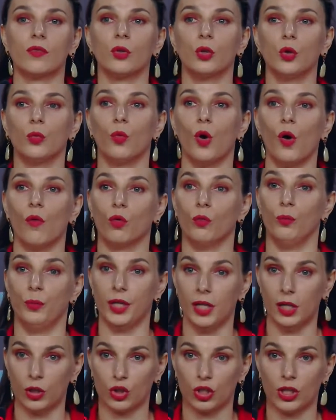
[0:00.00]
should
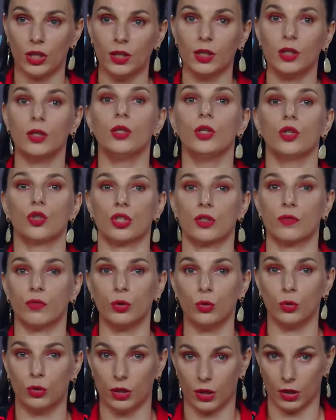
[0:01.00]
keep
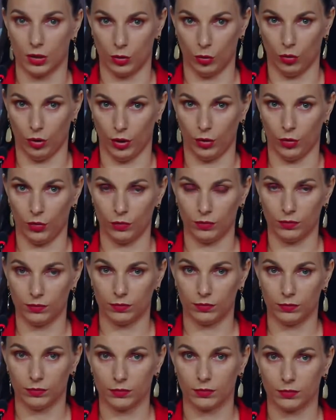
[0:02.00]
its language
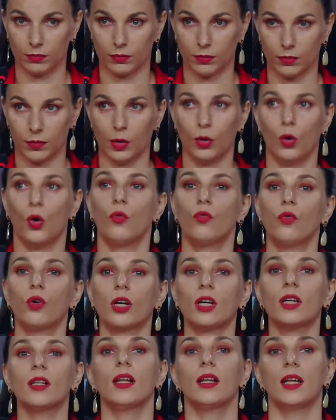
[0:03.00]
more
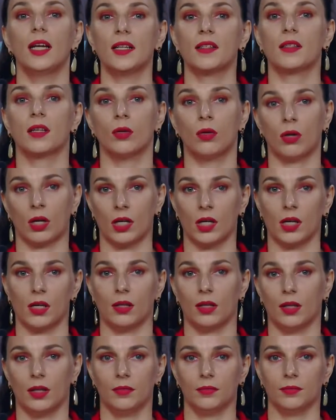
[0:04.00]
and care about its
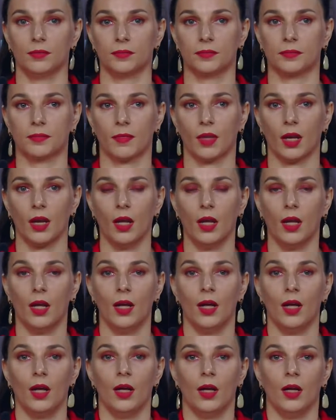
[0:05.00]
language more than
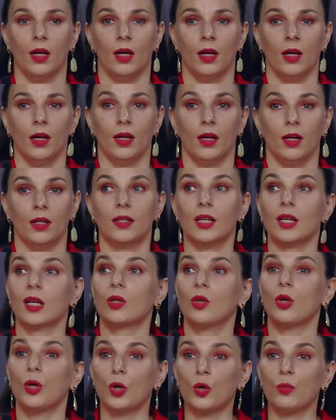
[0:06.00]
its territory.
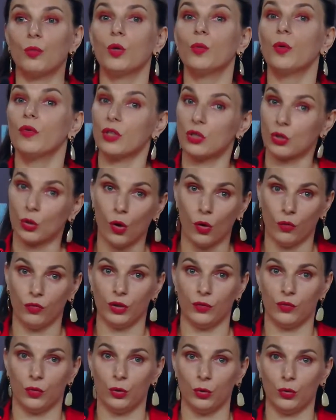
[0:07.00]
That's what Lesia
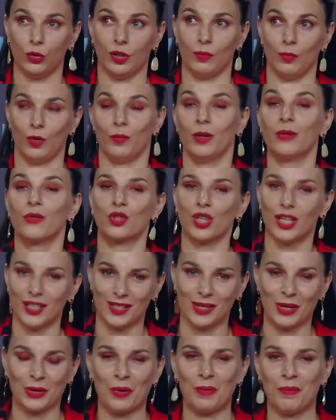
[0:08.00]
Ukrainka told. The
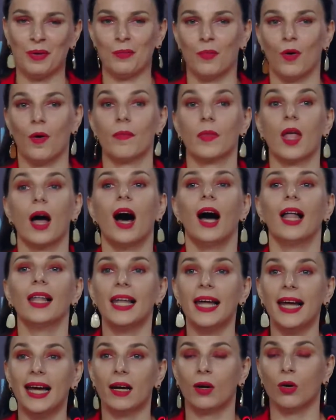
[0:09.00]
territory, we
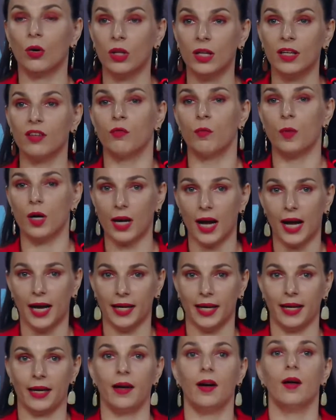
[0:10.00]
will
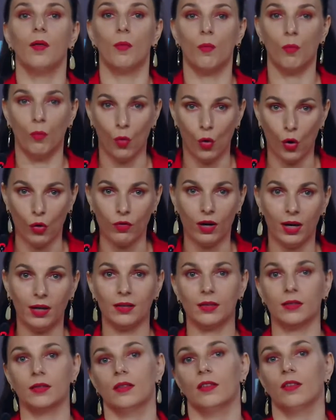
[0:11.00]
retire back. We will
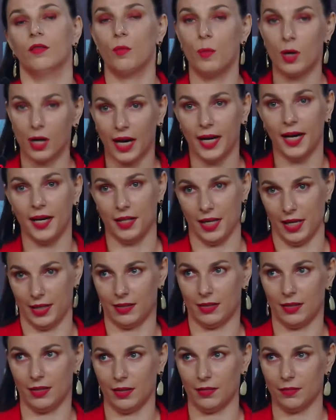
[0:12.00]
get it back.
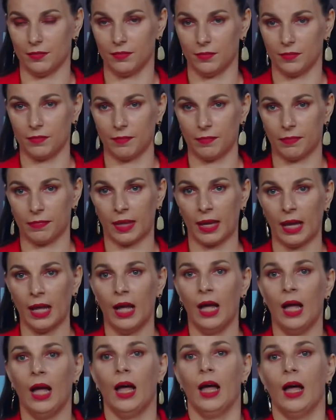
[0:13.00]
But when the language
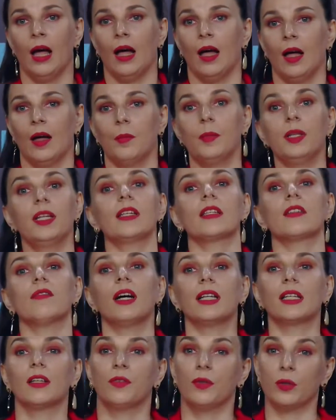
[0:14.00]
dies, the nation dies.